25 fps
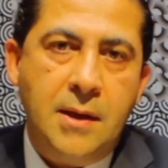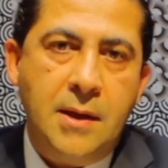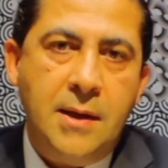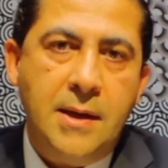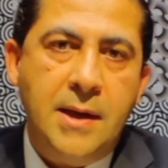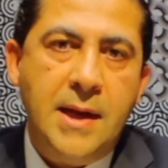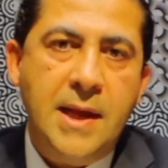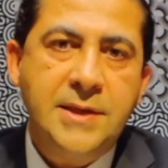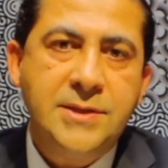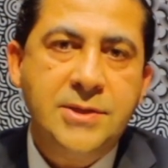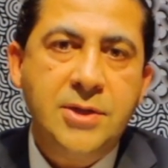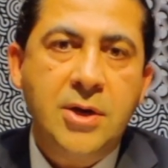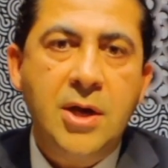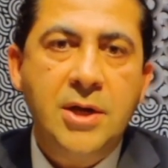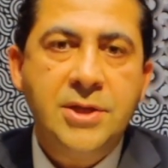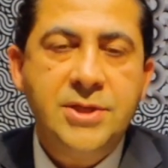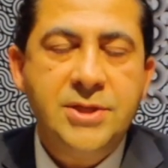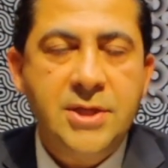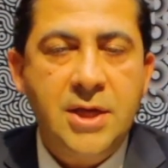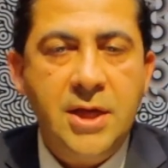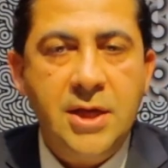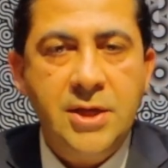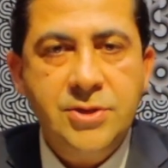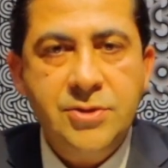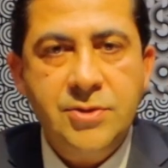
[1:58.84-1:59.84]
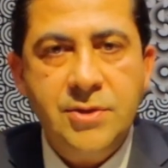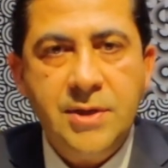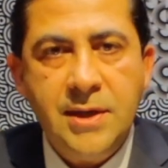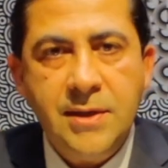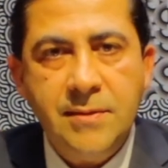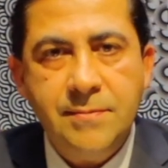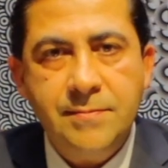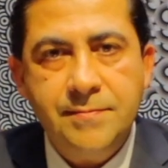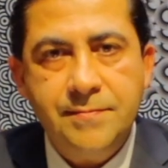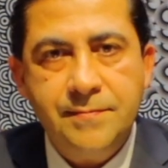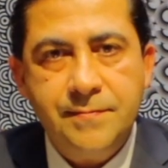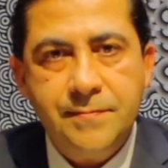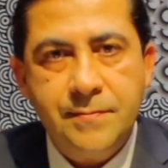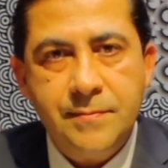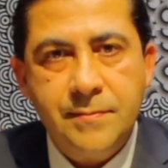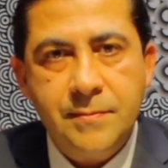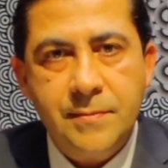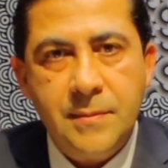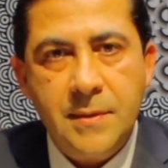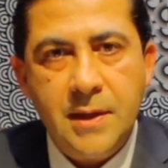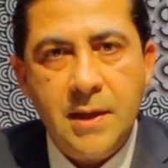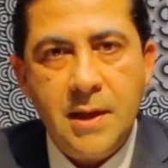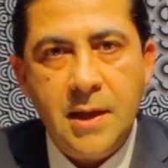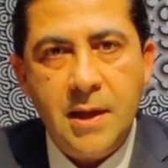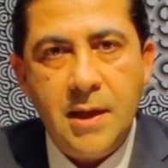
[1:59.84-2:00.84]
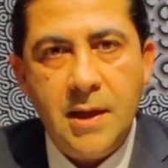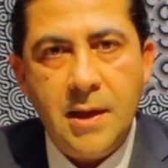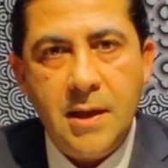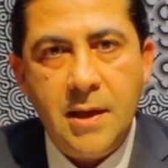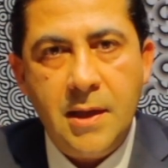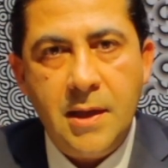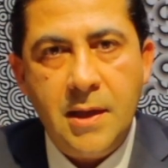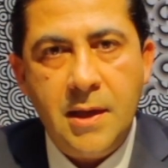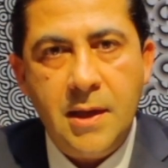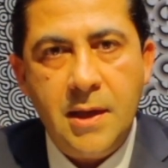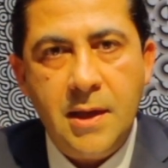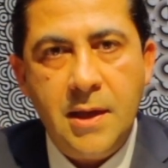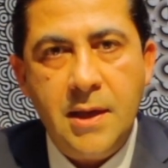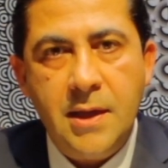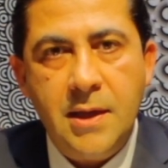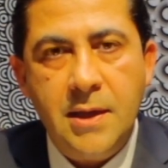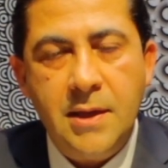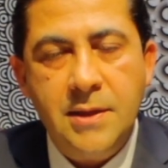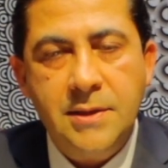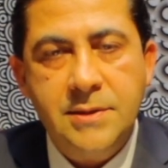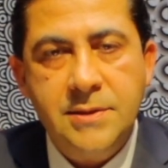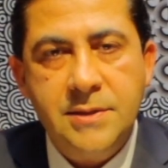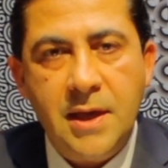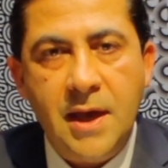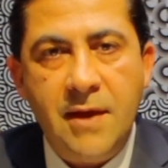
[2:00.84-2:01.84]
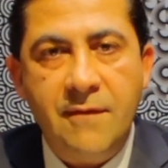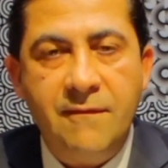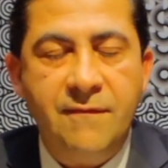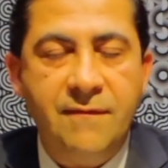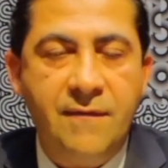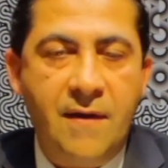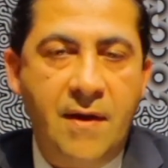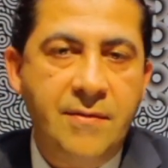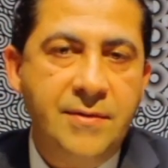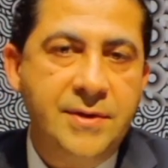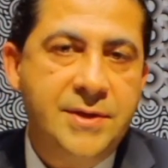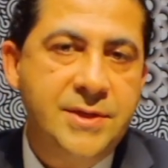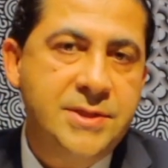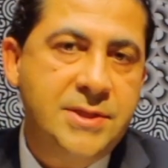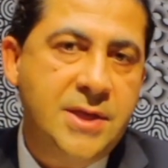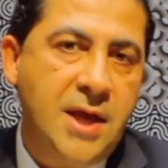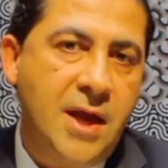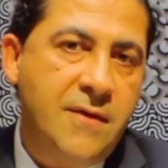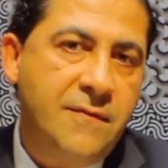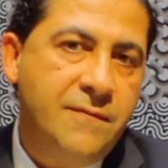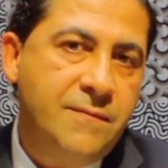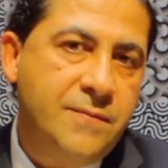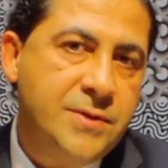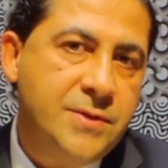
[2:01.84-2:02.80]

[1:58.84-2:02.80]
Laser eye surgery is a very safe